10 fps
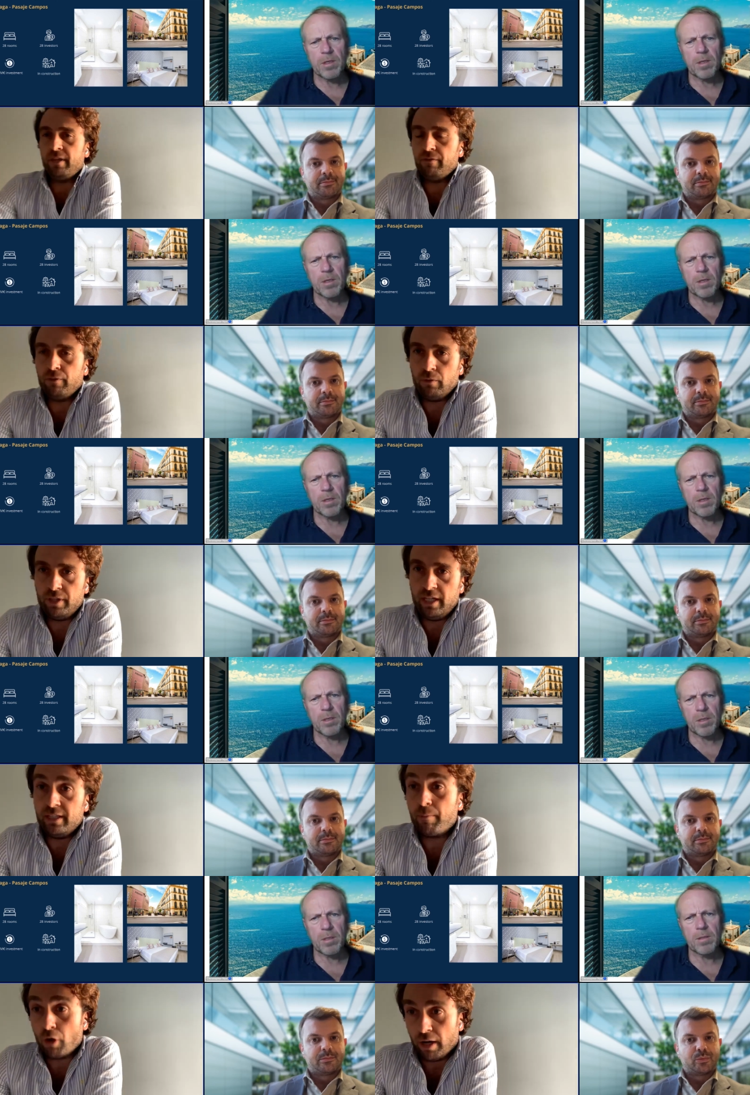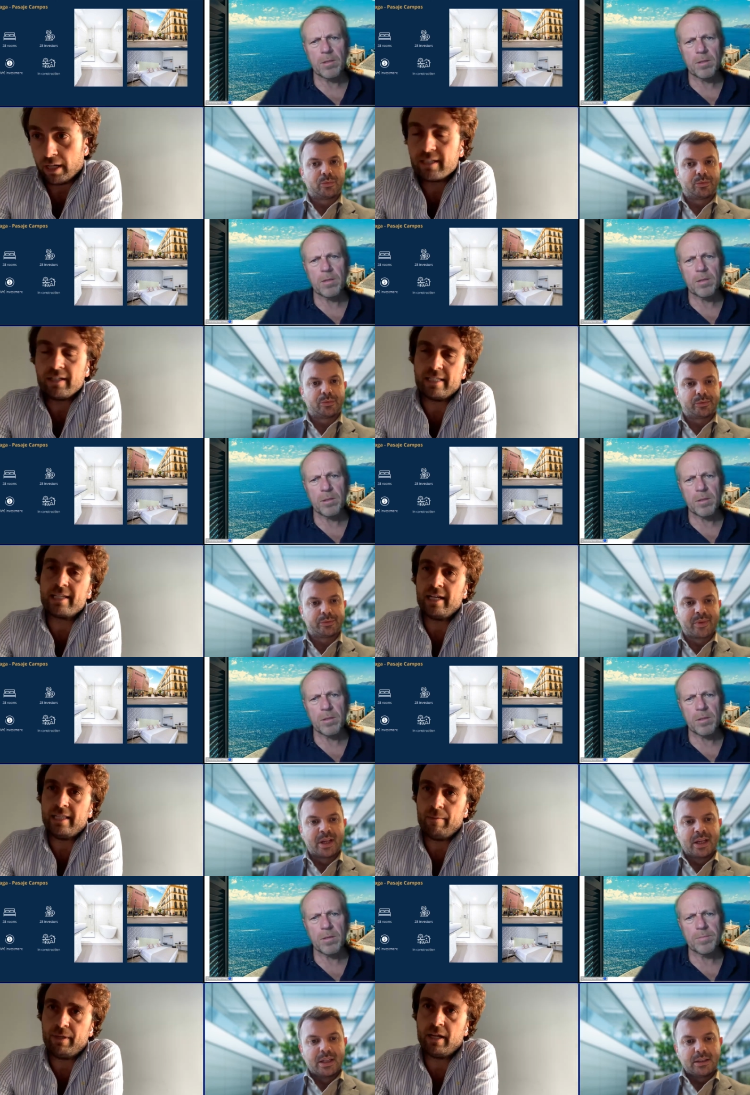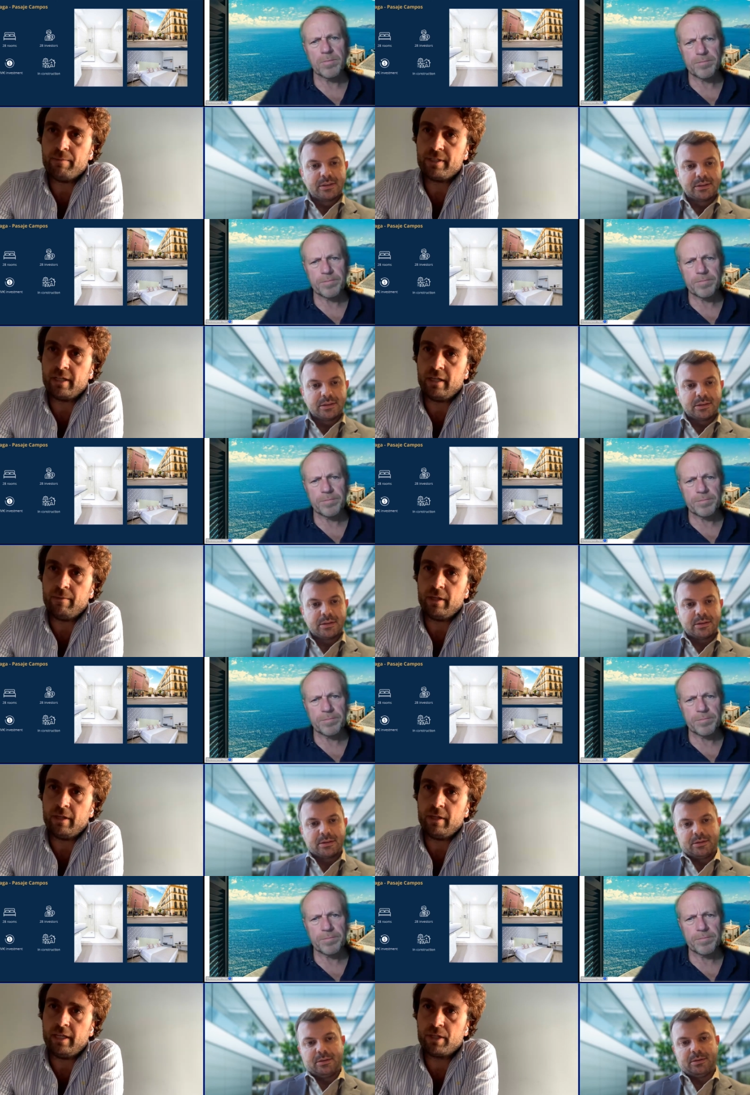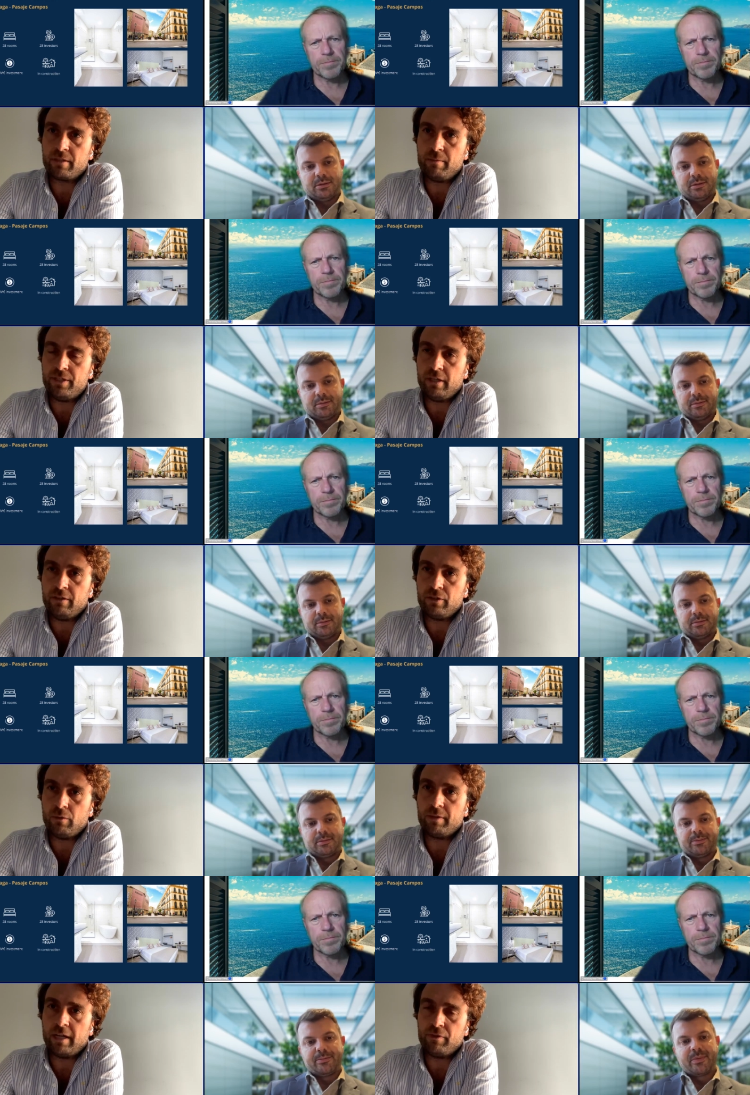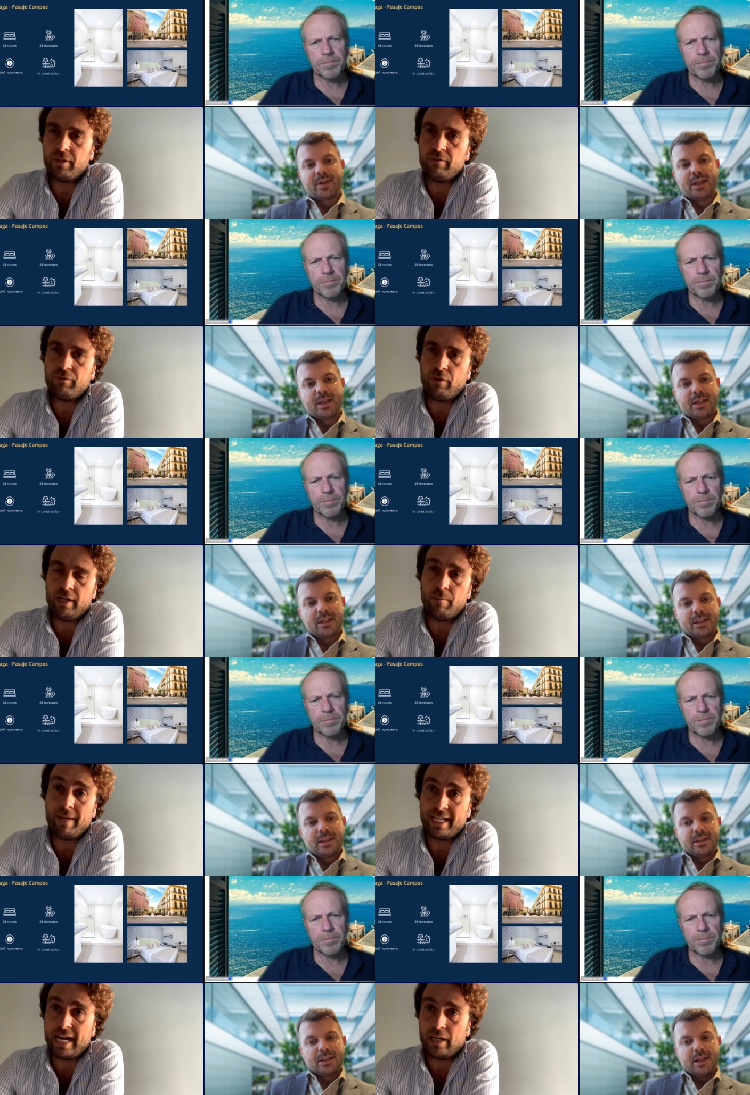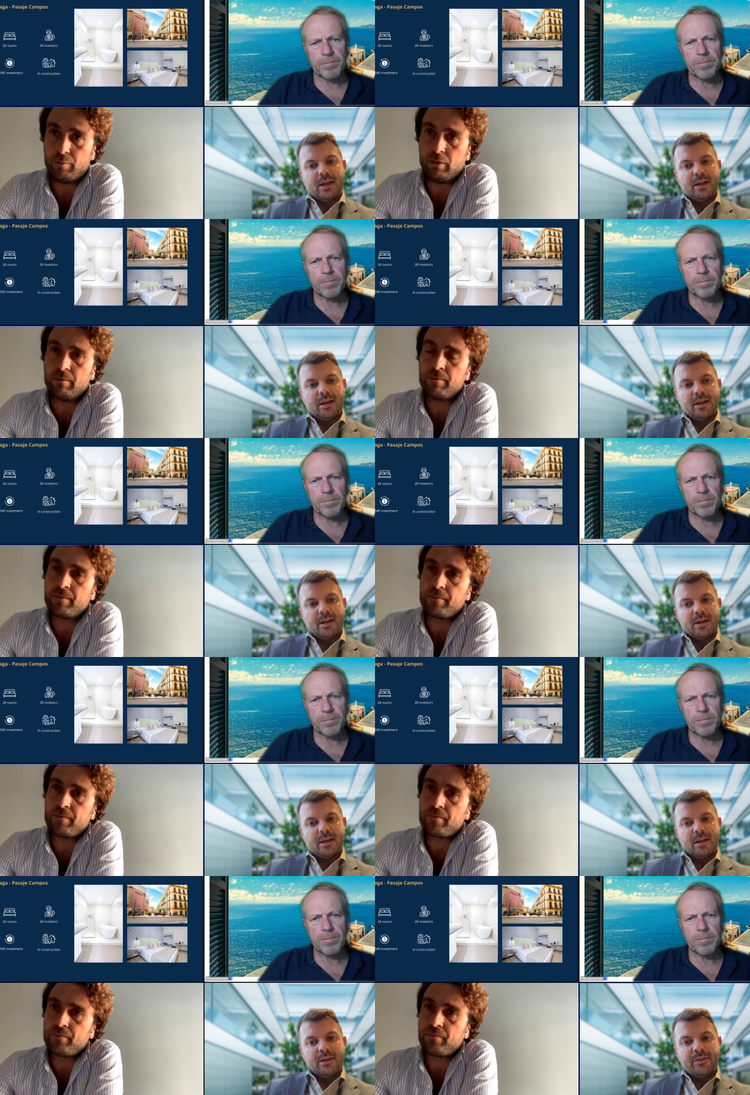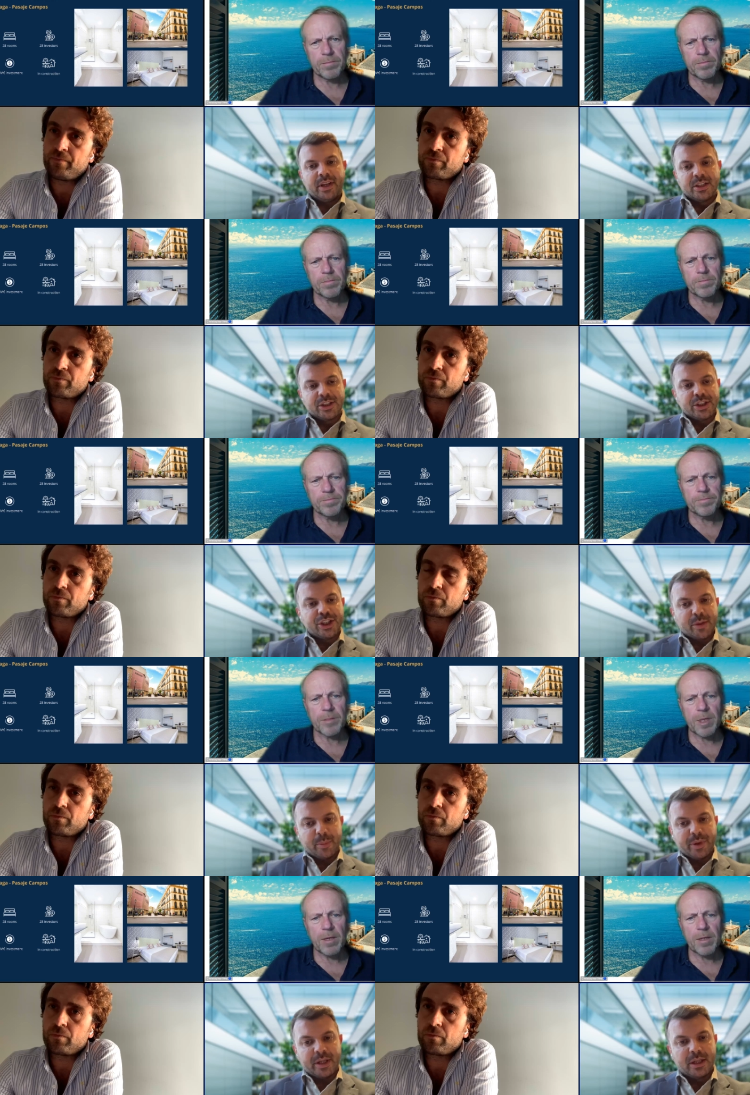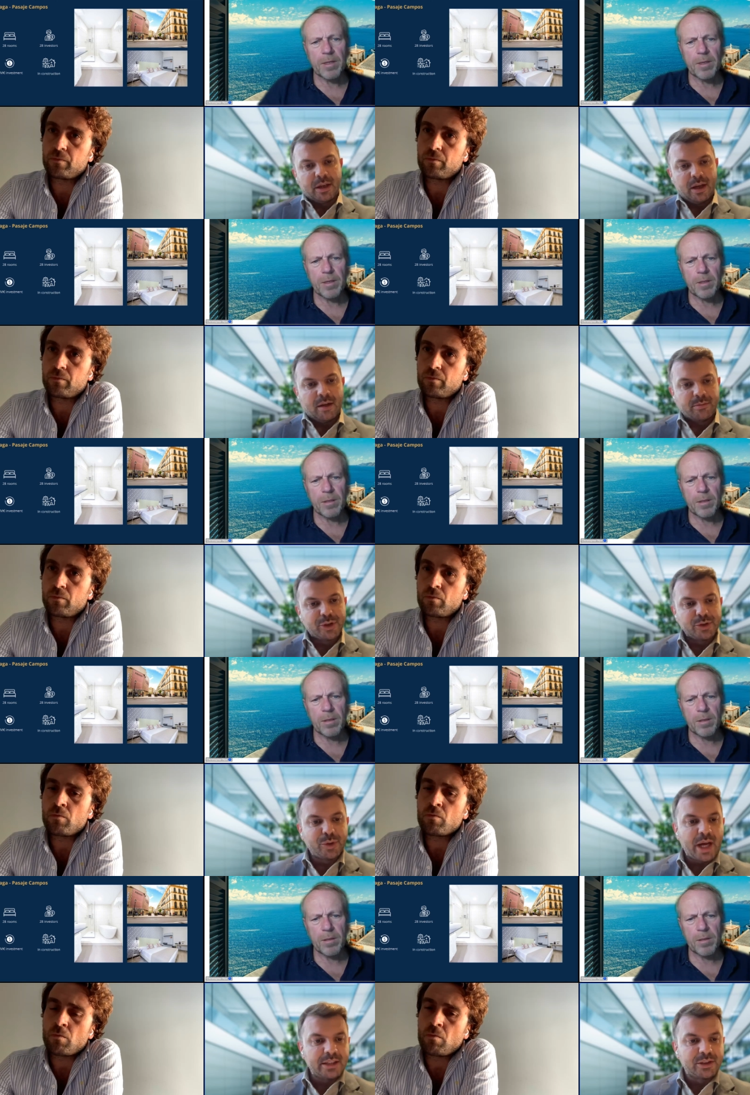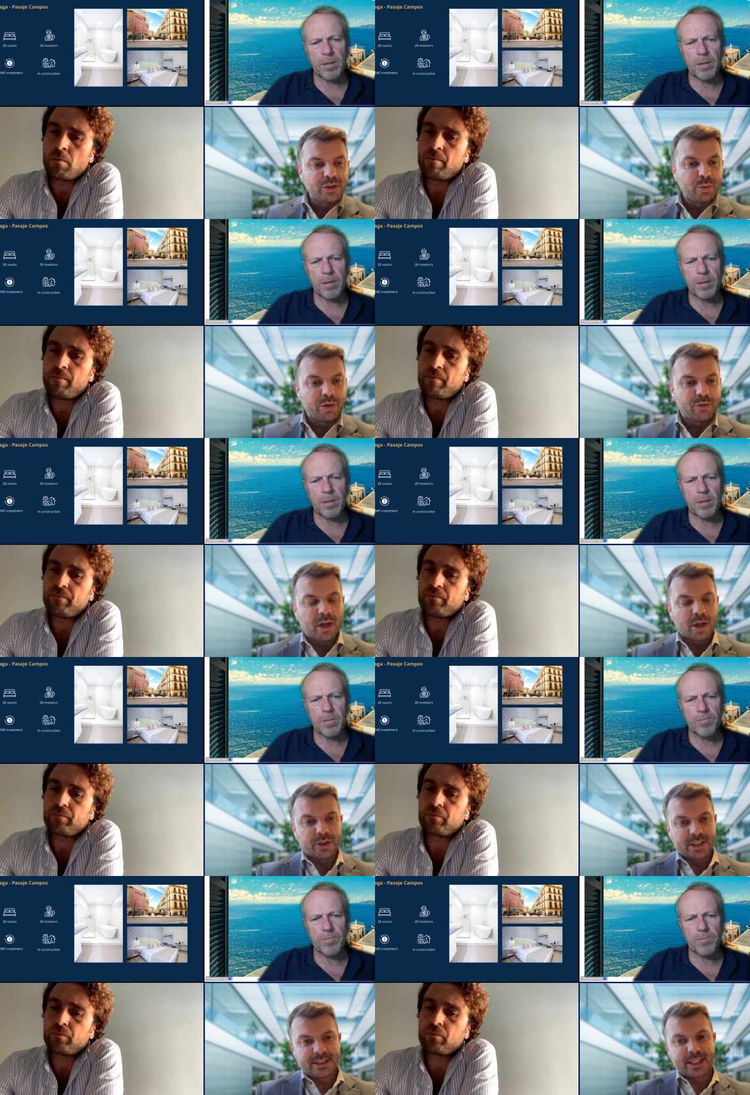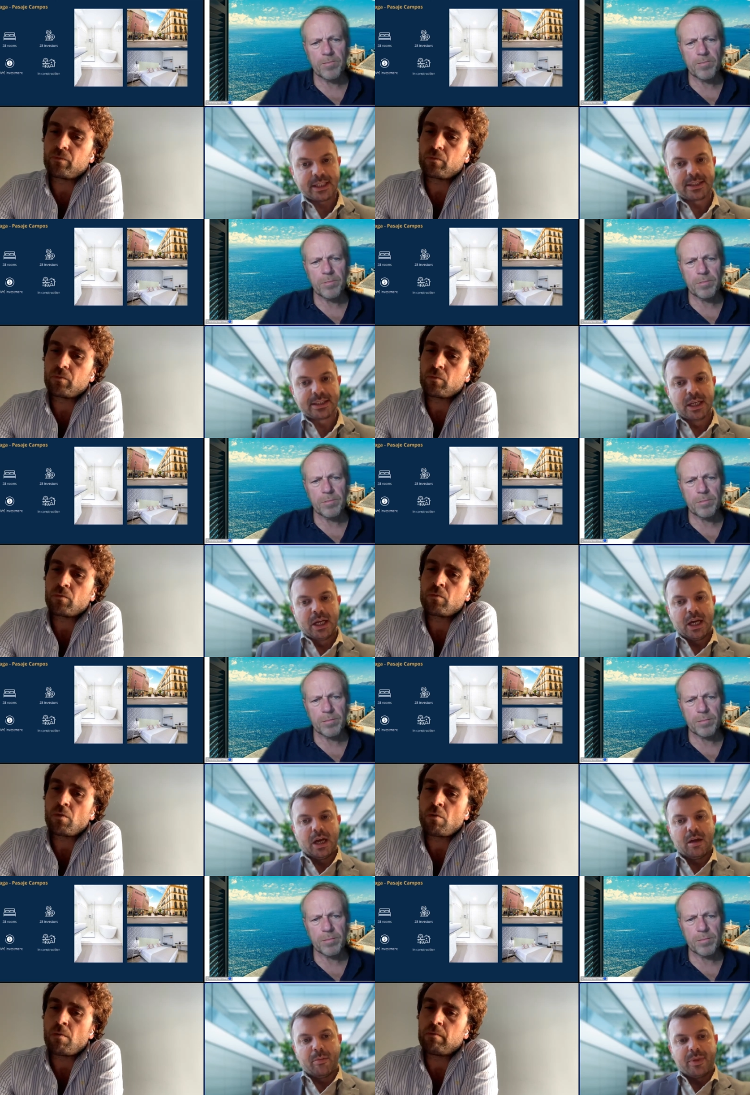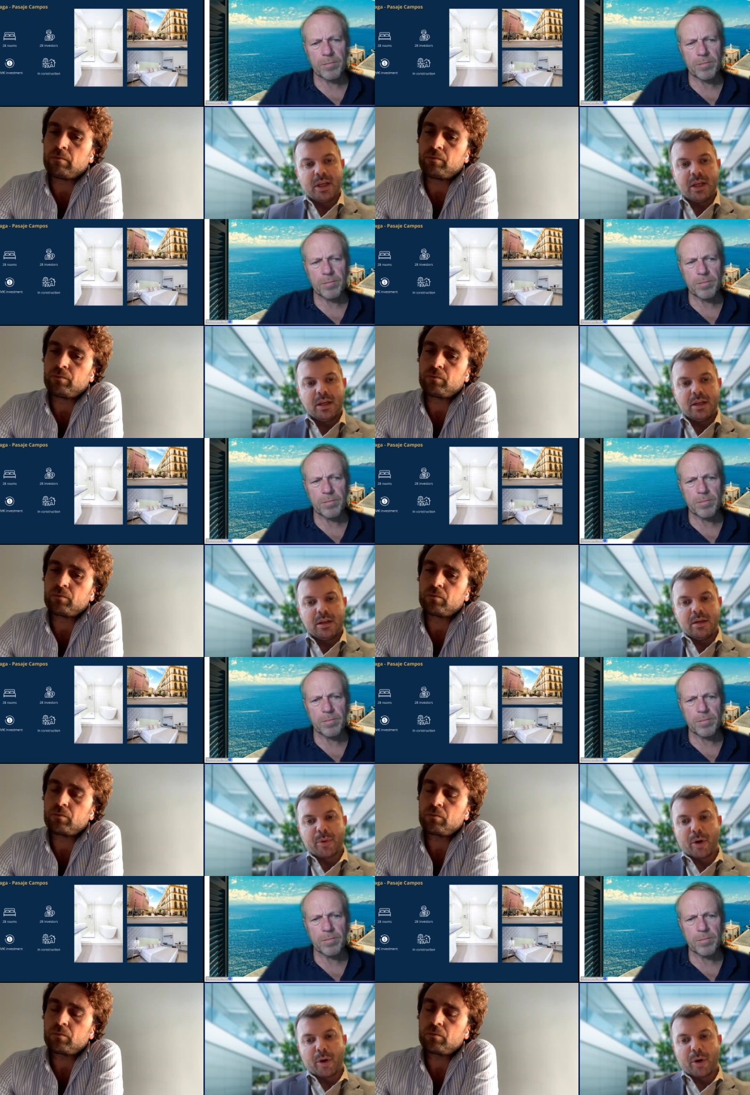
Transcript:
Speaker 1: therefore the, the product. Let's say that becomes uh, the possibility to apply for, for it or make it eligible.
Speaker 2: If I can just jump in um, to to add to what Riccardo has said, um, the the